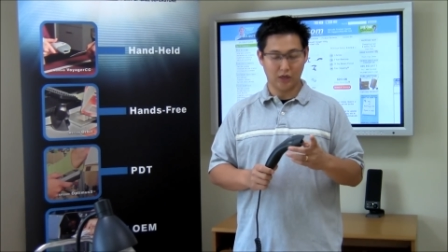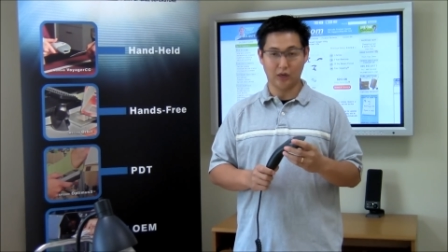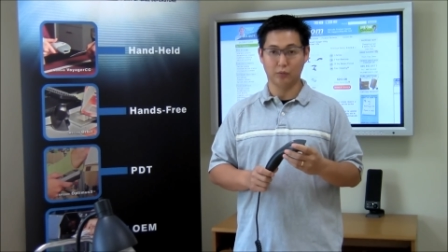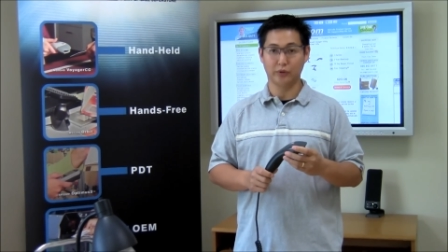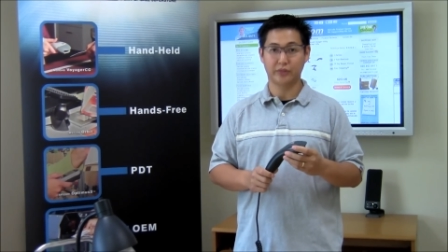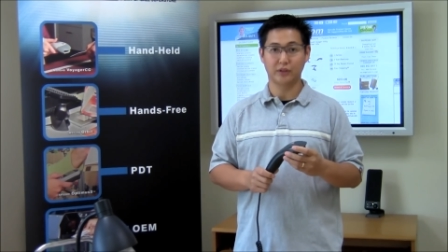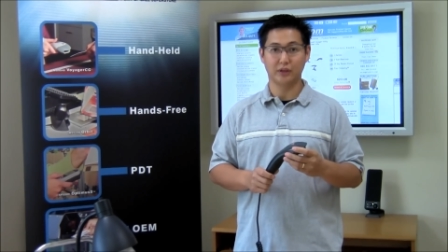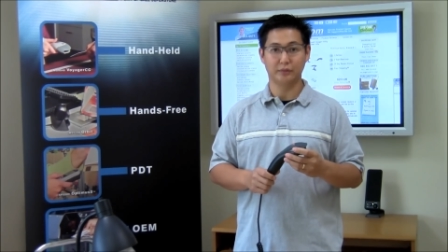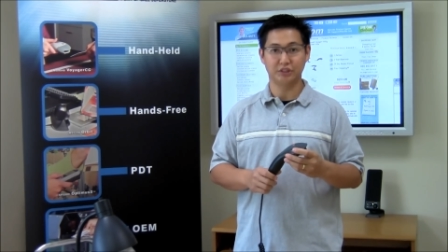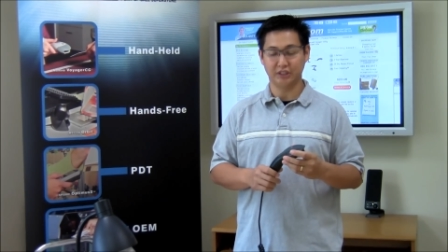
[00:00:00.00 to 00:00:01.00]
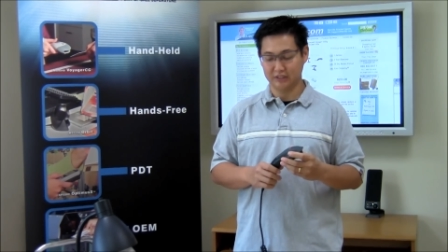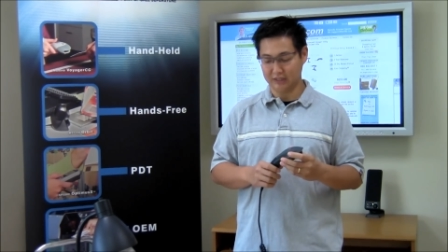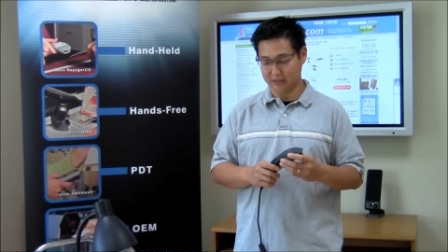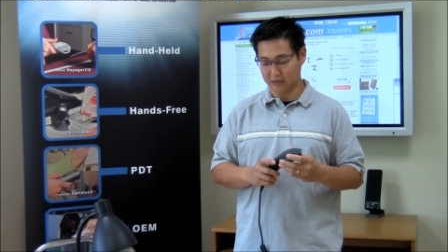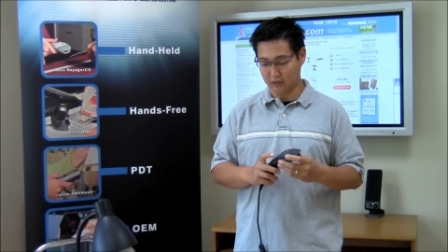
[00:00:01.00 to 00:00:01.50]
Uh, with the imaging
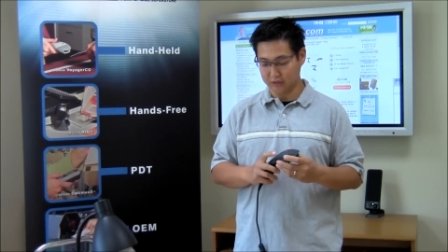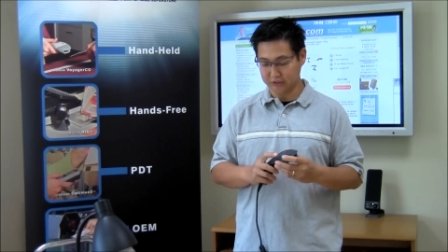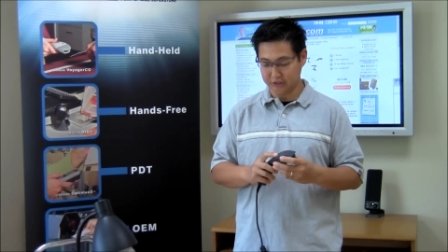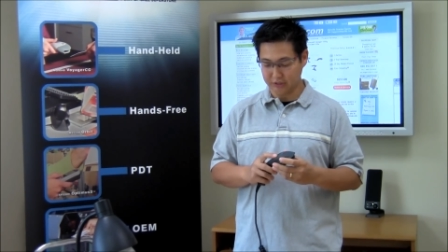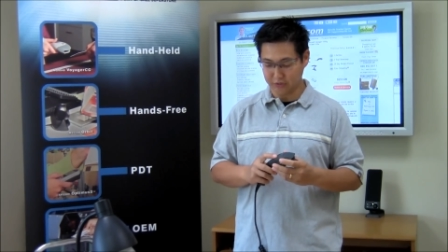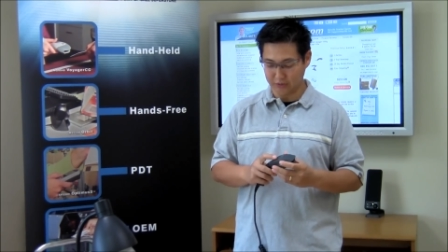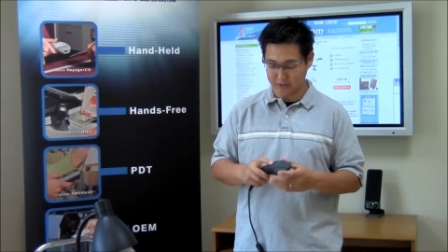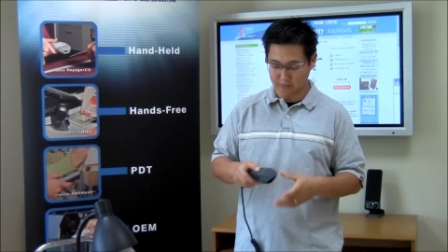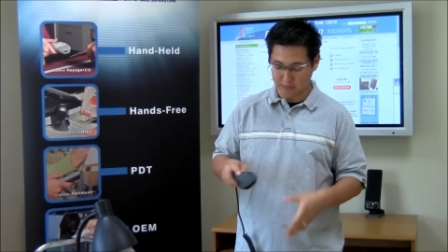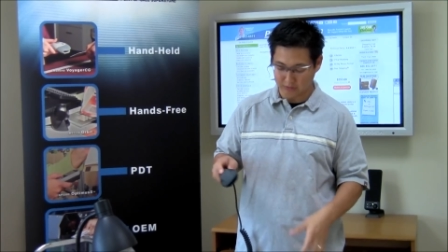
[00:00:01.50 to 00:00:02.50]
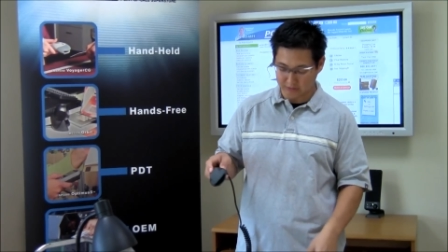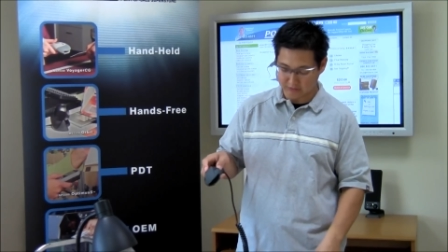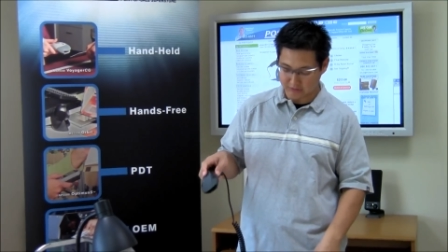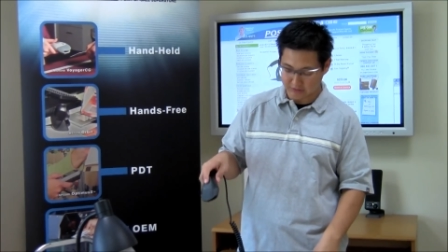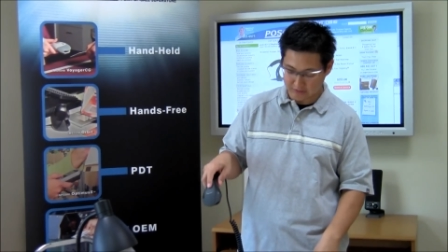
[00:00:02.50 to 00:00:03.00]
technology, you get the
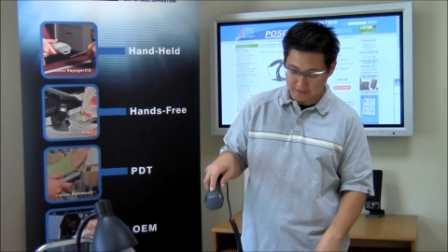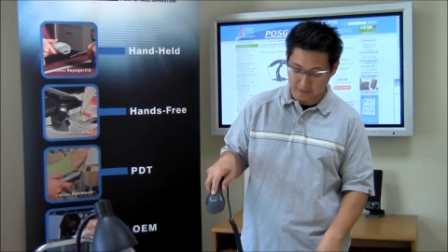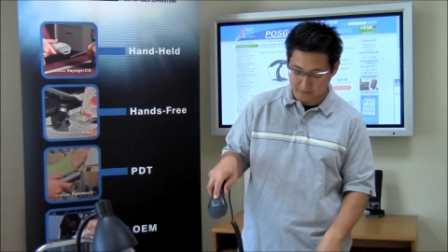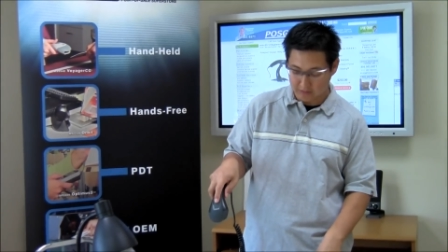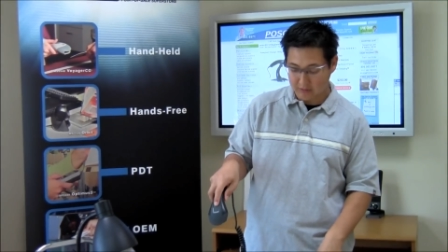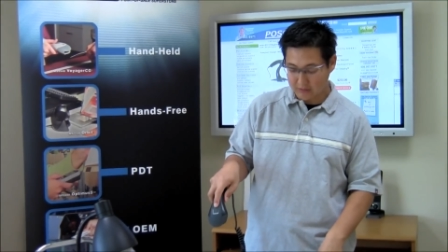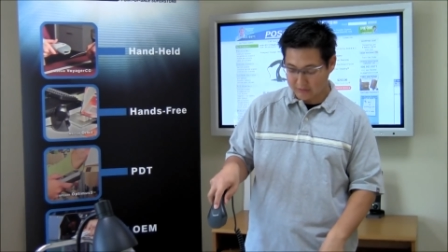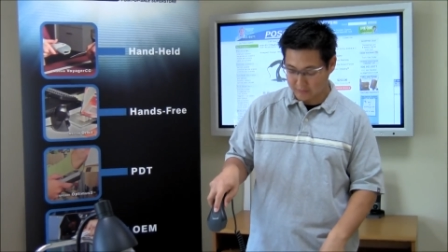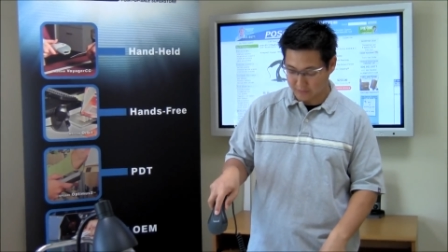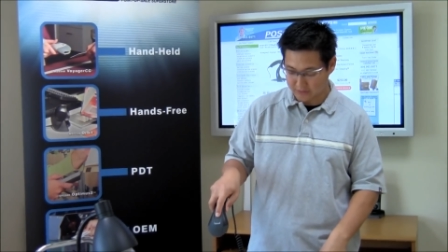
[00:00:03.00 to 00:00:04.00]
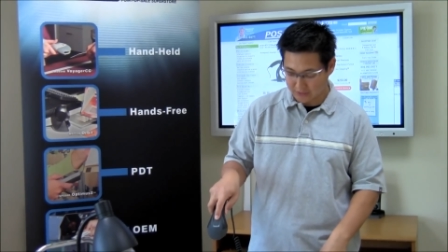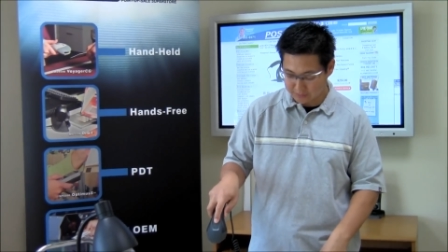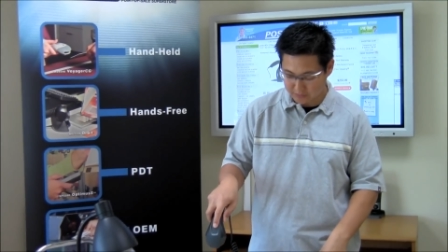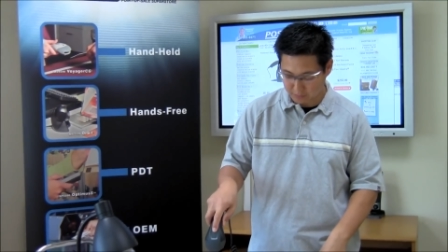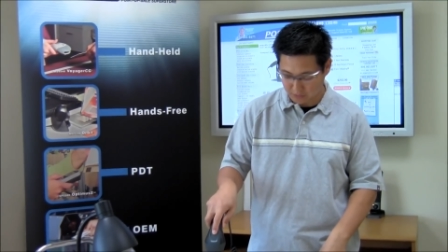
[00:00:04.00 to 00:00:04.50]
ability to scan different
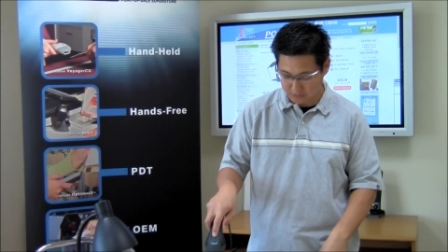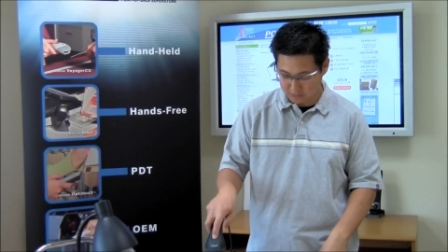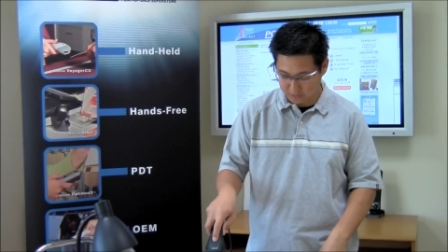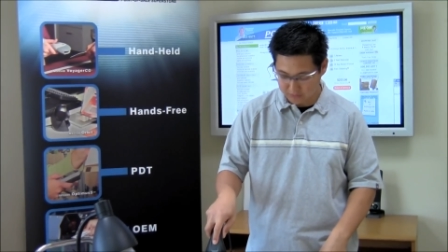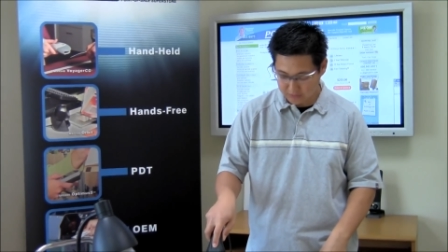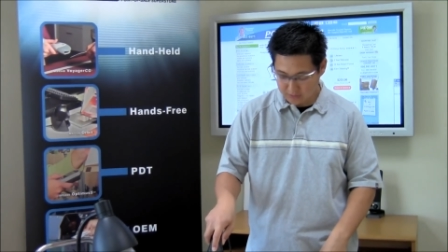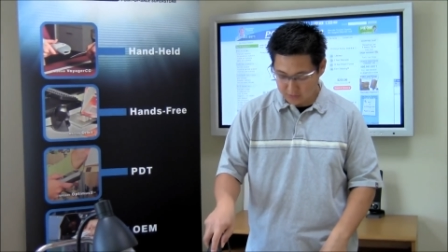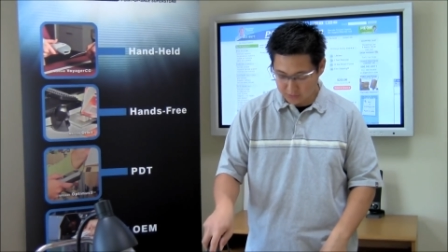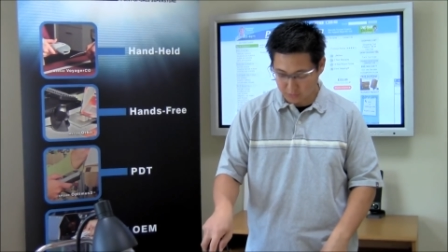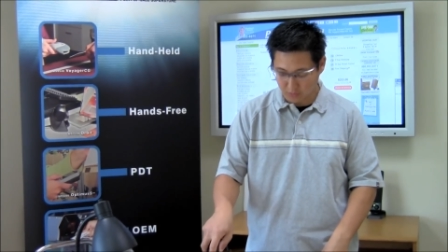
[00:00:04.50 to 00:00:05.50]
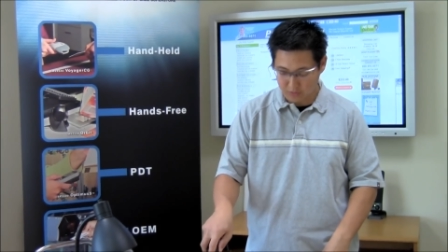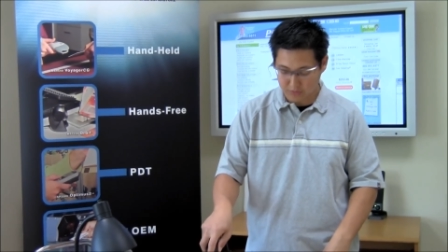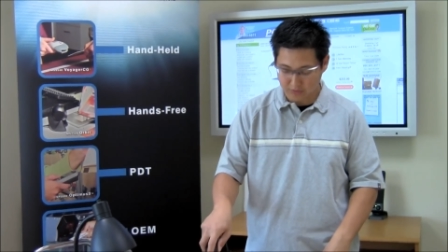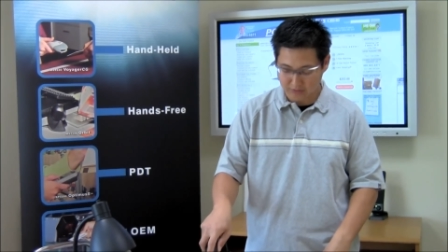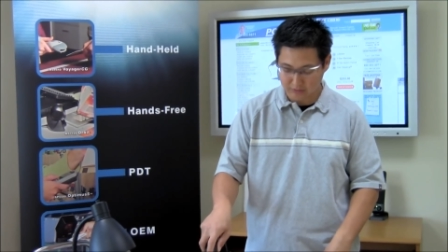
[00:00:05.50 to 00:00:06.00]
types of barcodes. You
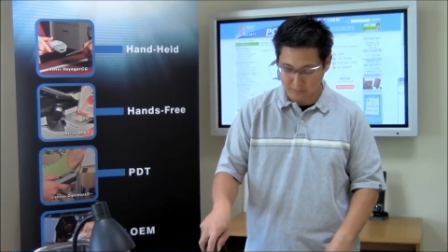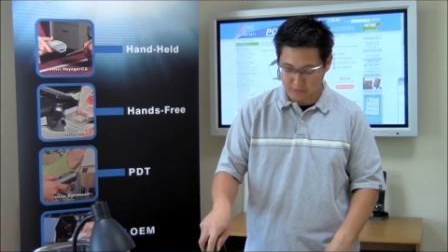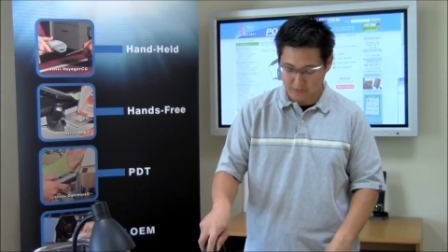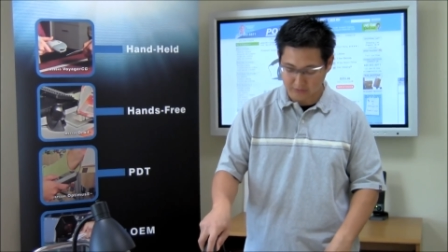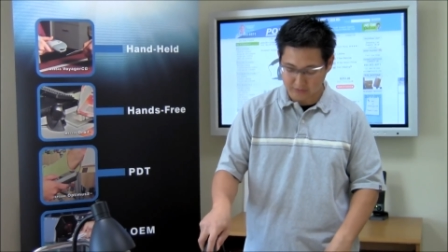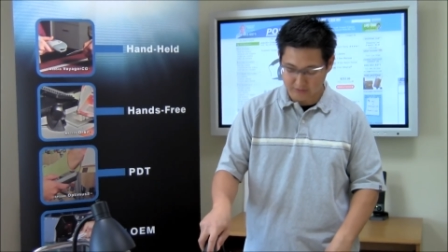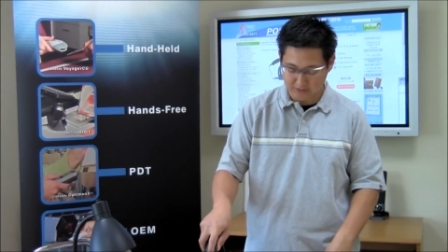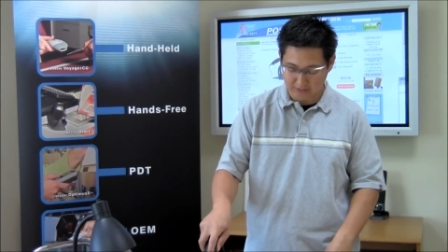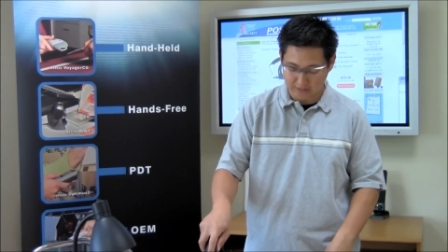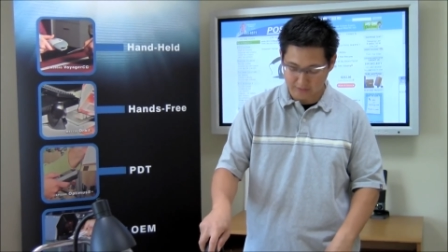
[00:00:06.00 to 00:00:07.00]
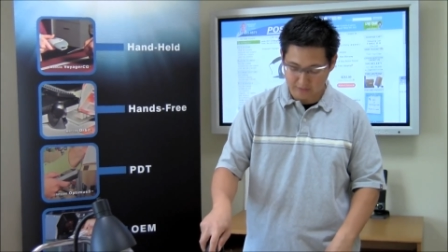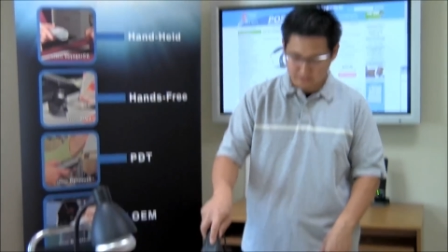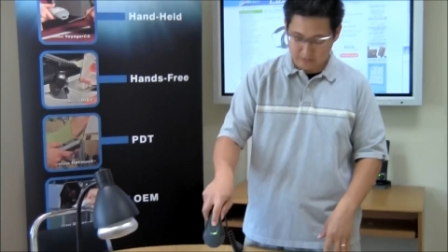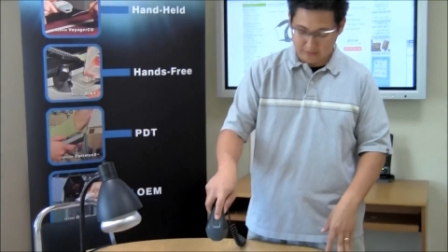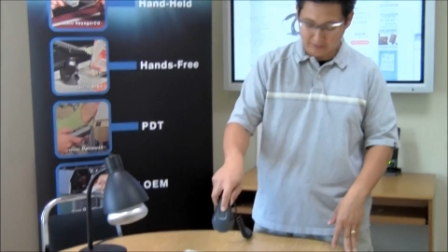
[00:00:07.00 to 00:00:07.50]
also get the ability to scan
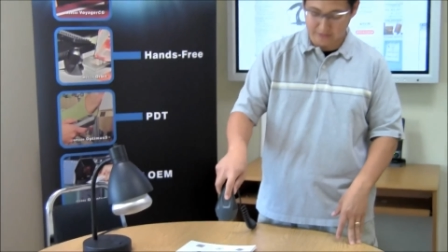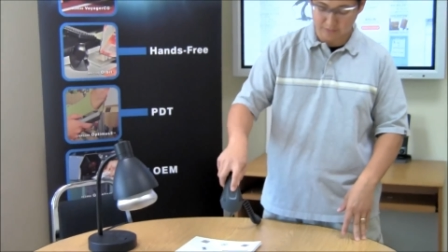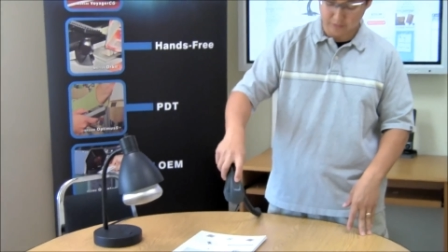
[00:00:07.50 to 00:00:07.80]
at